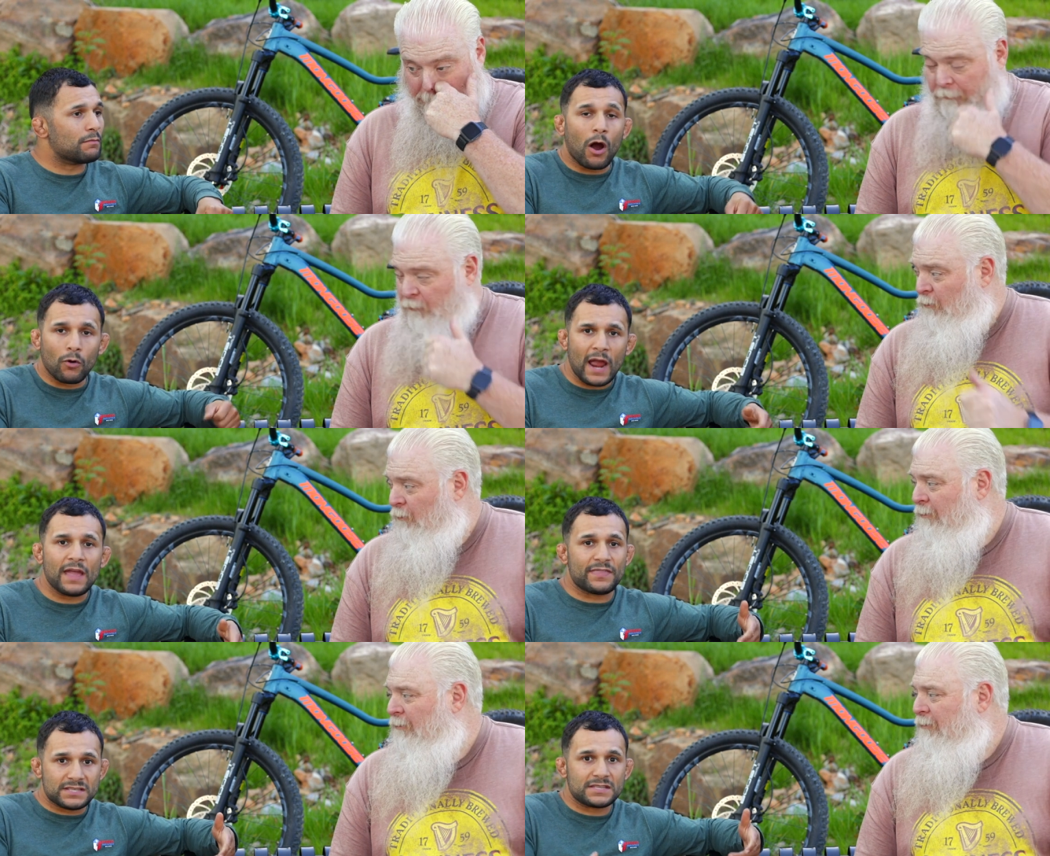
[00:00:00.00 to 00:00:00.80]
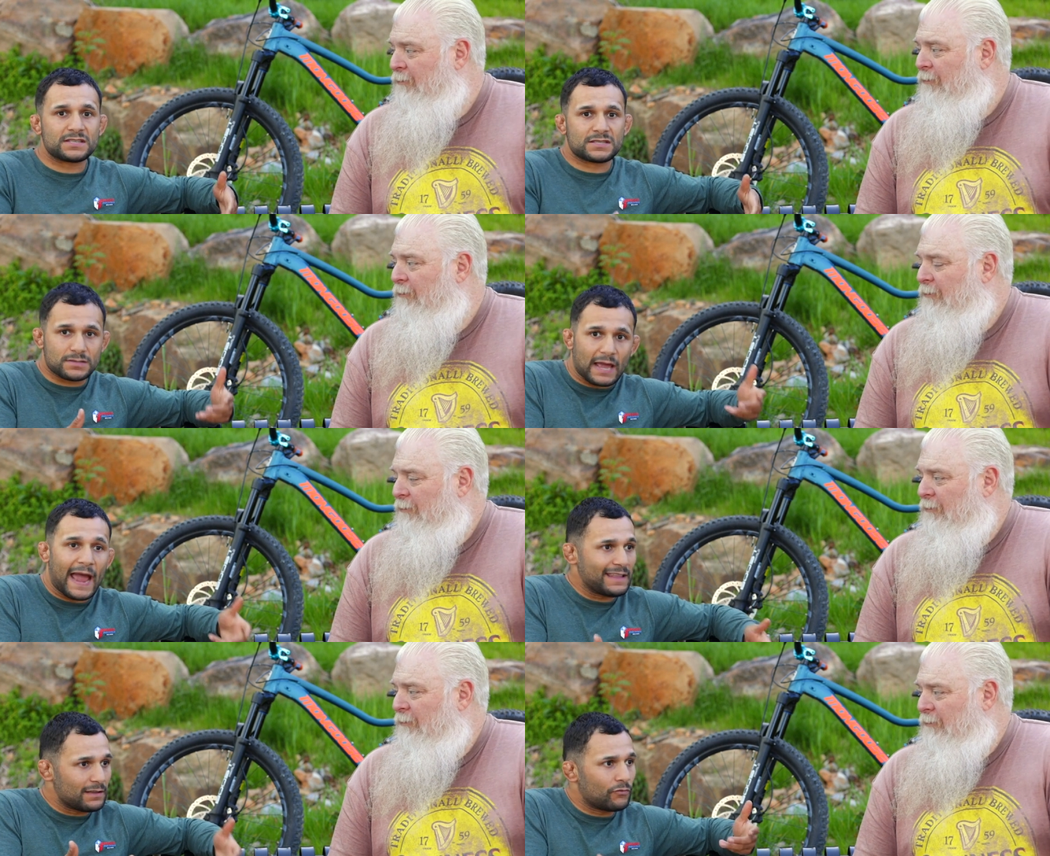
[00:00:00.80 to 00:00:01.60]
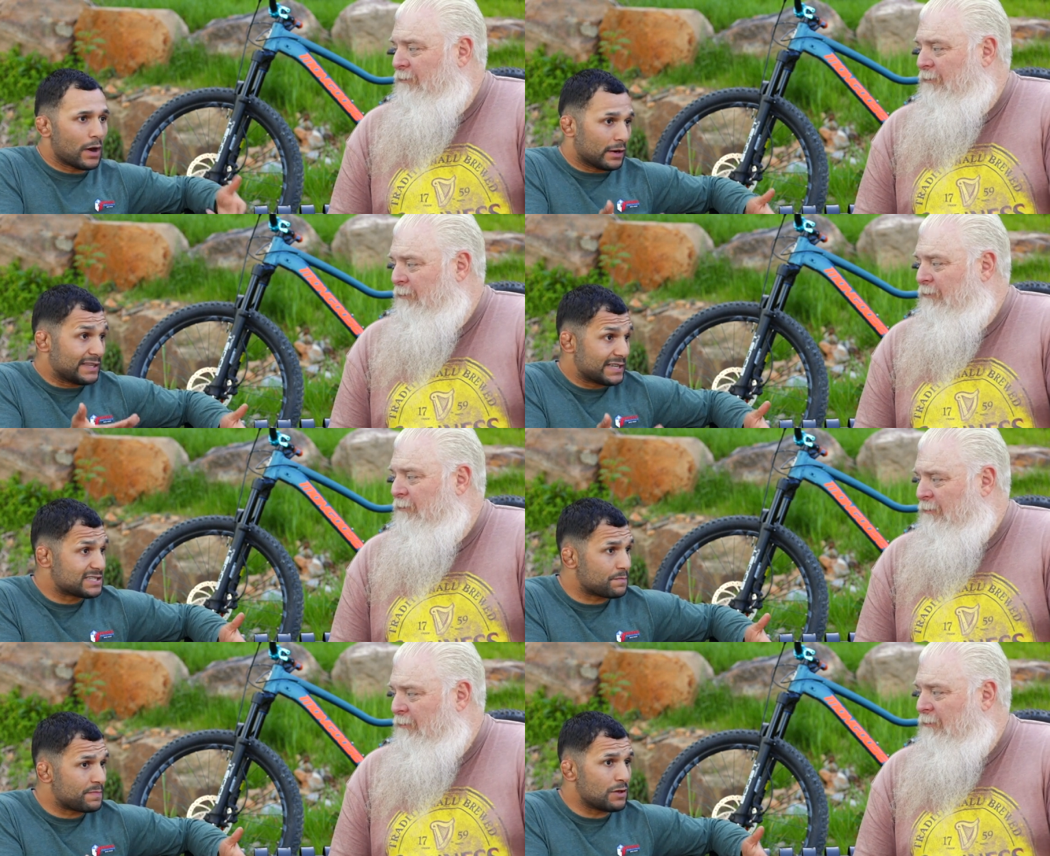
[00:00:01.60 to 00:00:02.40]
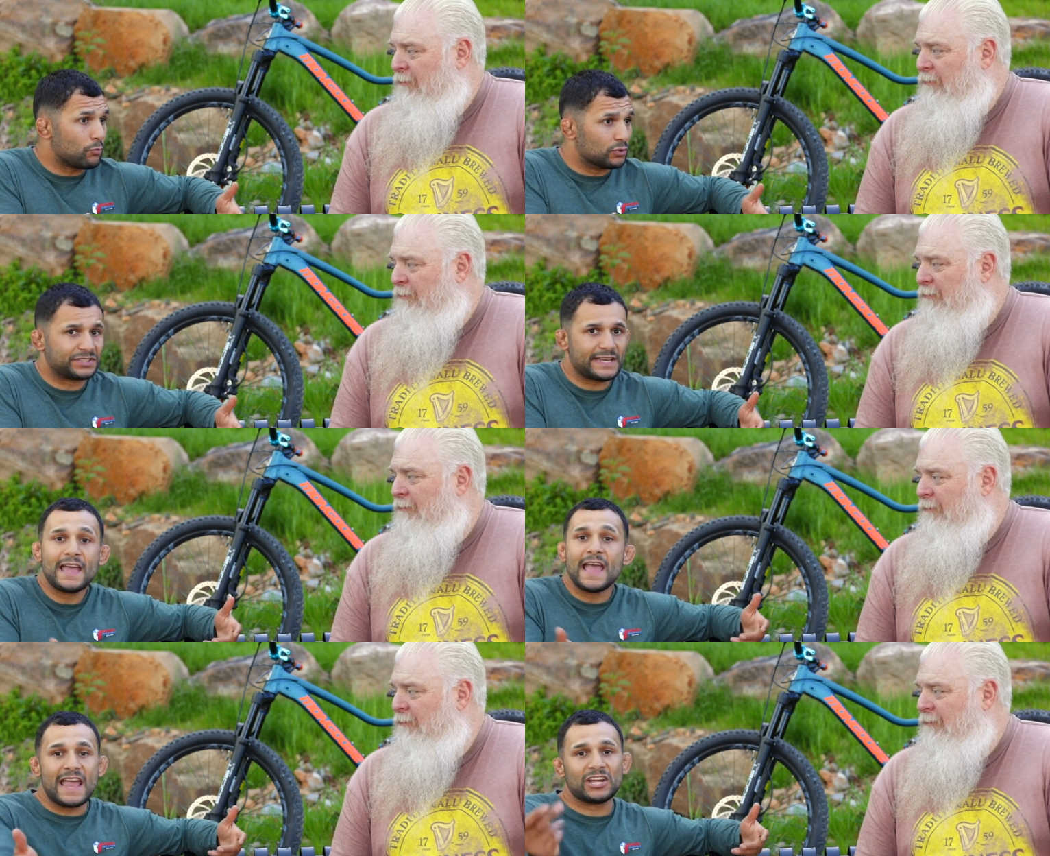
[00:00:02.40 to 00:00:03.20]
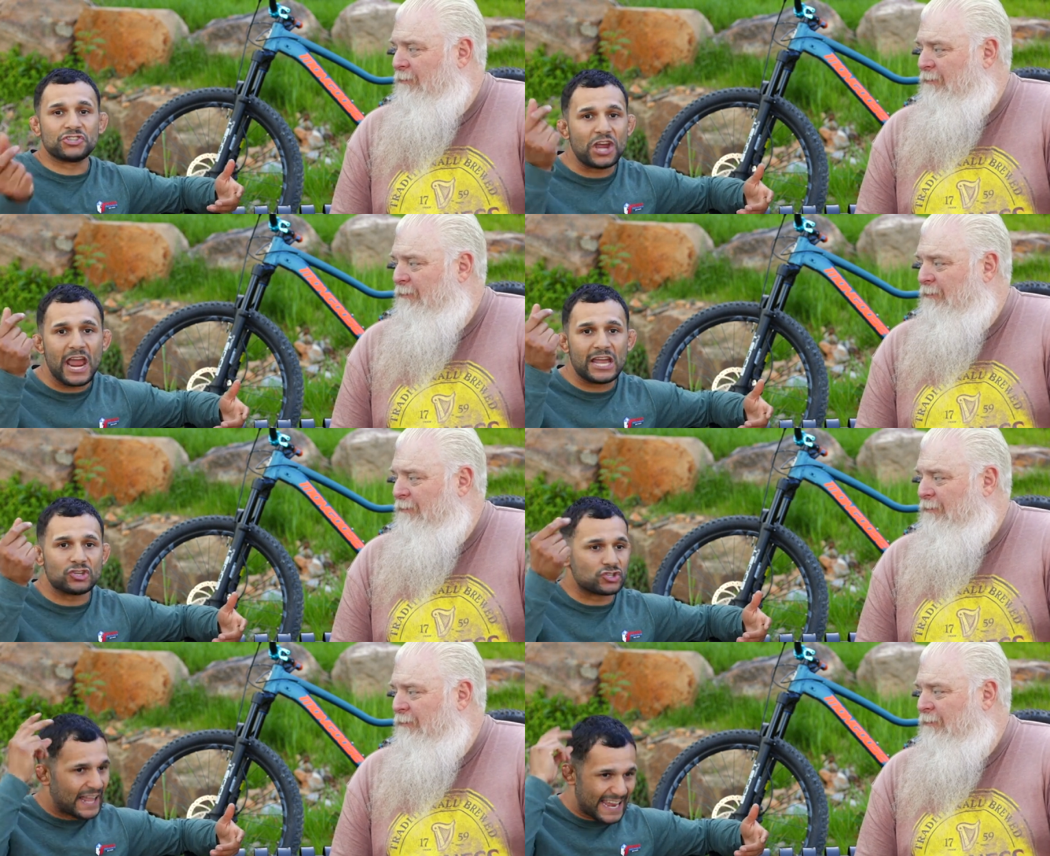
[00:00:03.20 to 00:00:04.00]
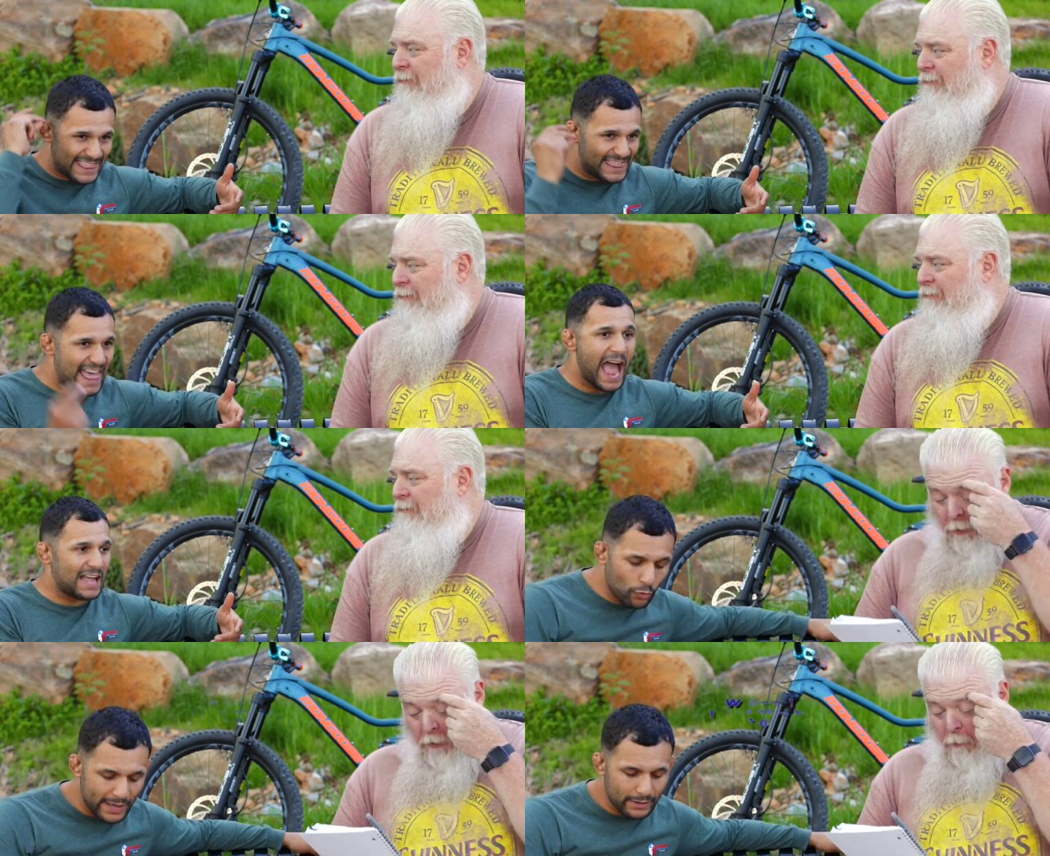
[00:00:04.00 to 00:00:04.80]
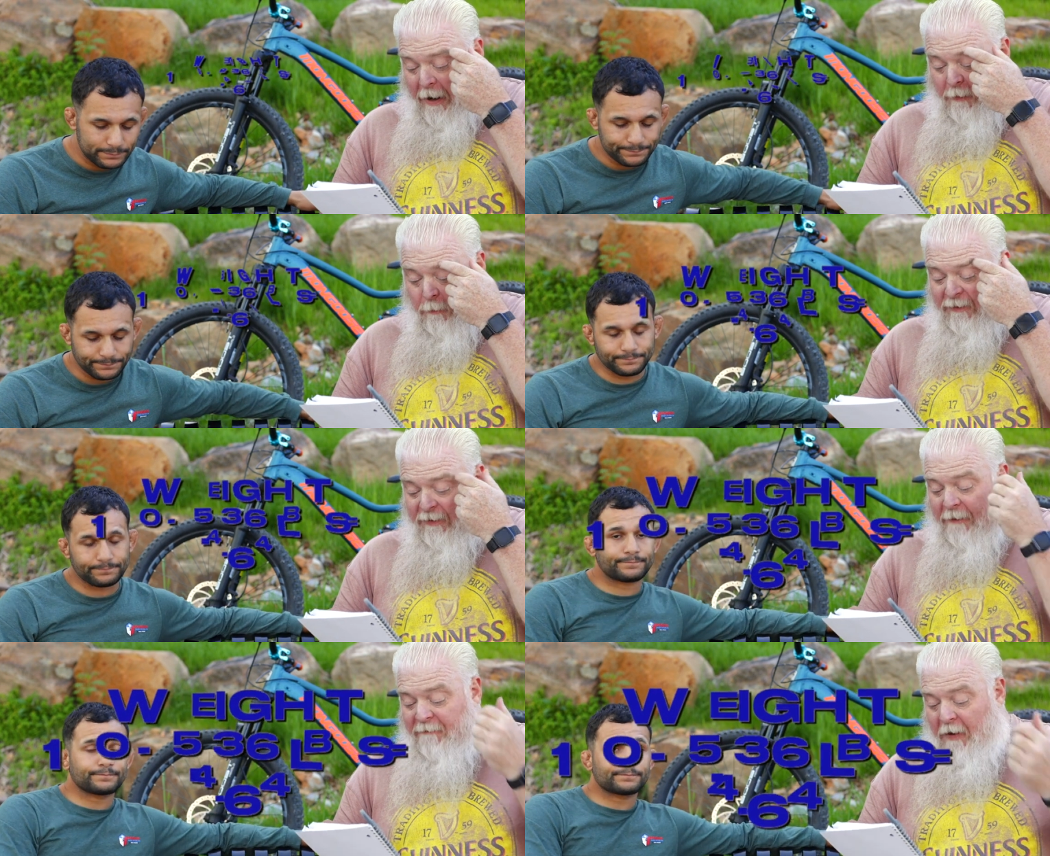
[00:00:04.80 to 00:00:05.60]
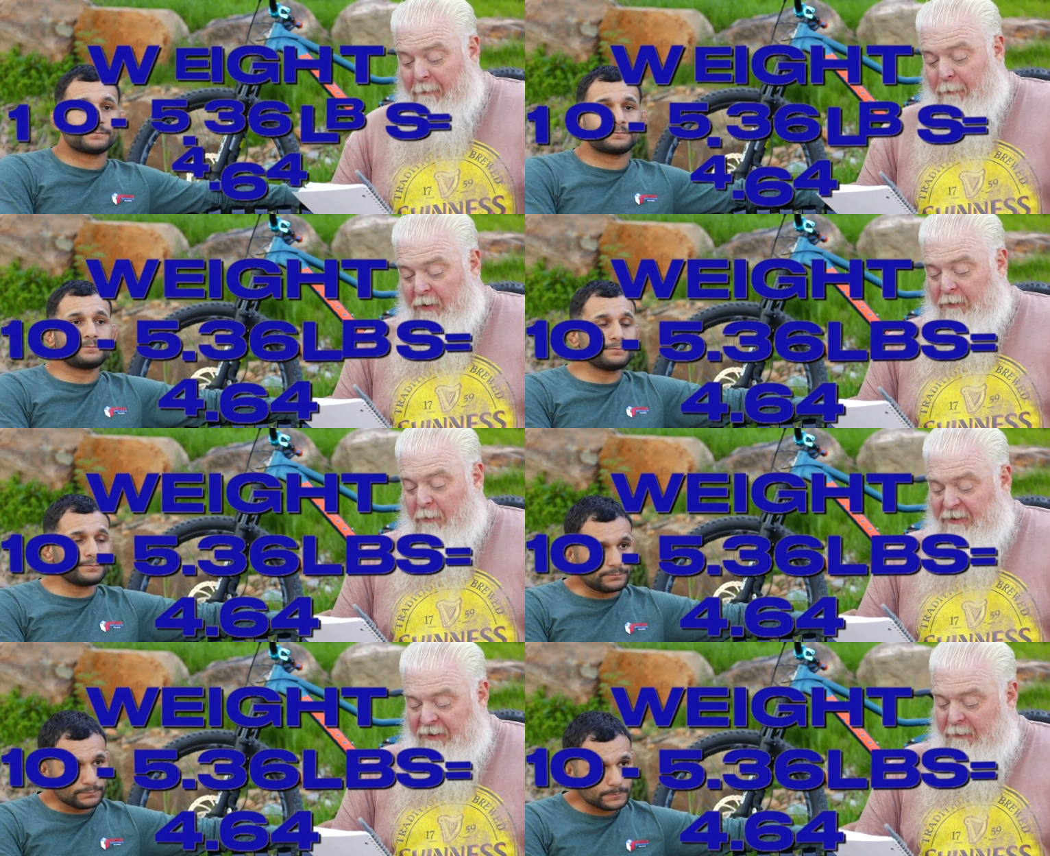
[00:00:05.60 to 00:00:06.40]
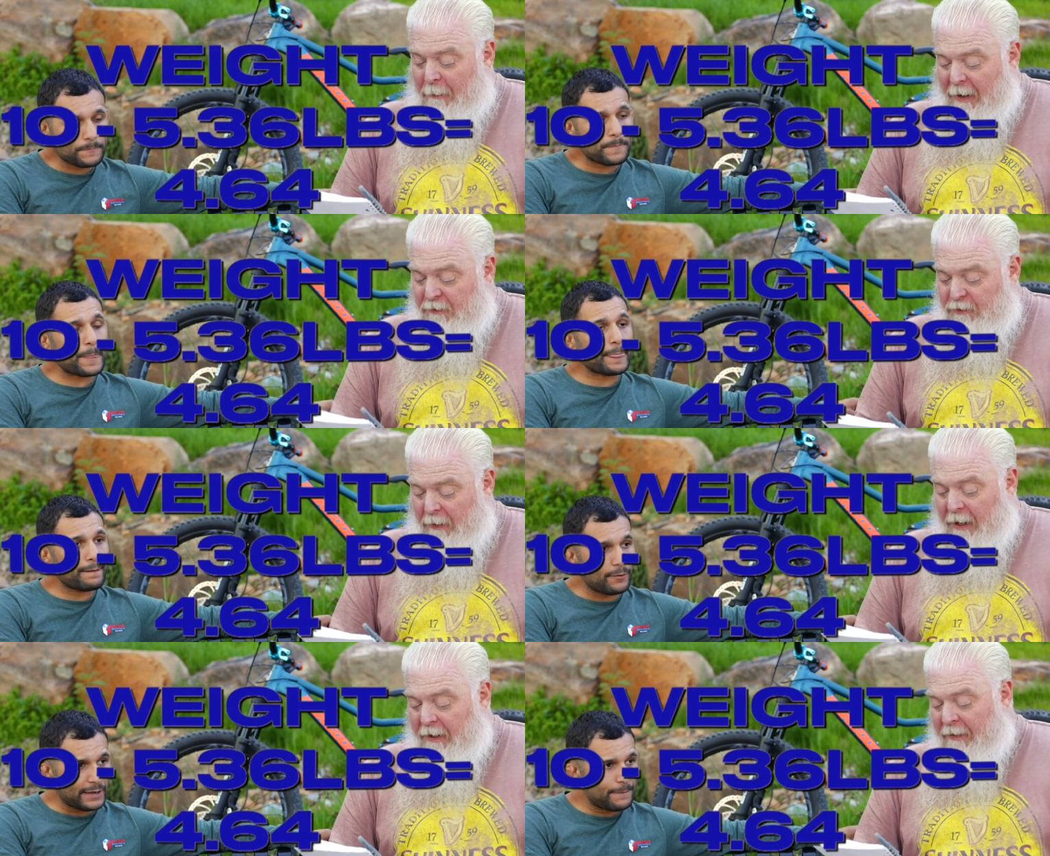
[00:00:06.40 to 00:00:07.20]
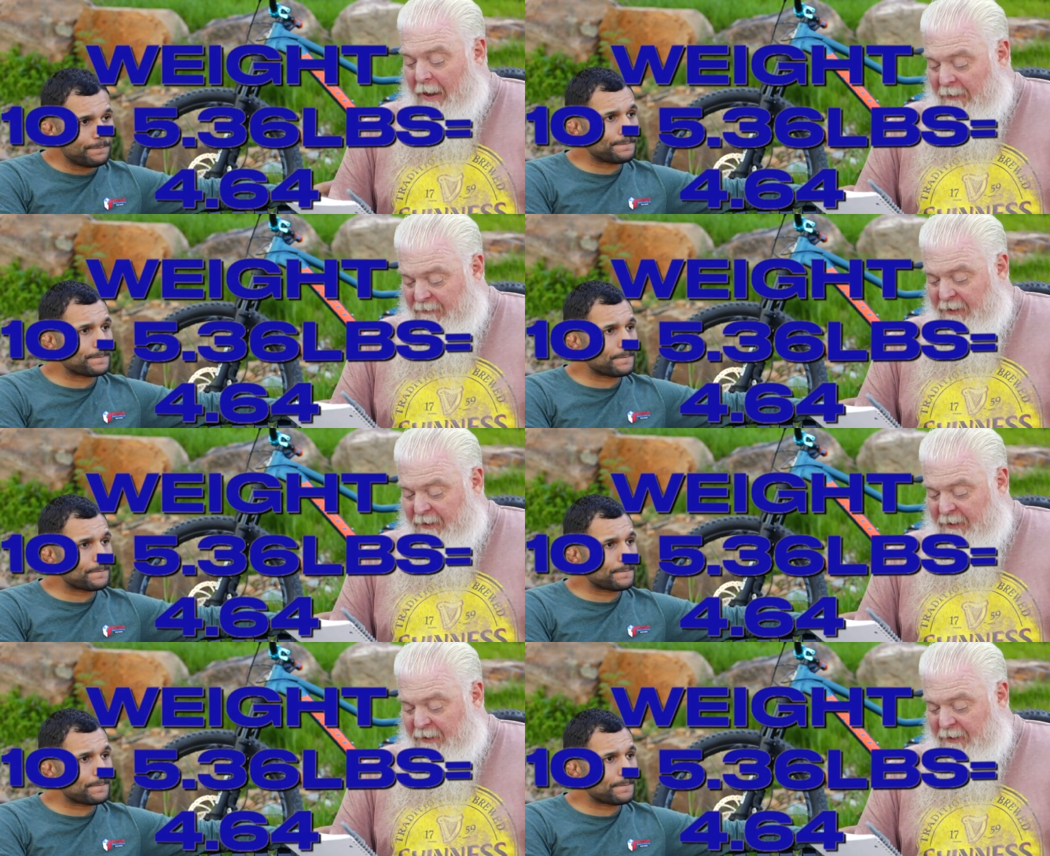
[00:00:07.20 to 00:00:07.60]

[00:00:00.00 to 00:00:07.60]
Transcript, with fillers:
Speaker 1: all right, this is kind of where it needs to be. We'll see, and it changed like that. the
Speaker 2: weight was uh, 5.36 pounds, okay. and out of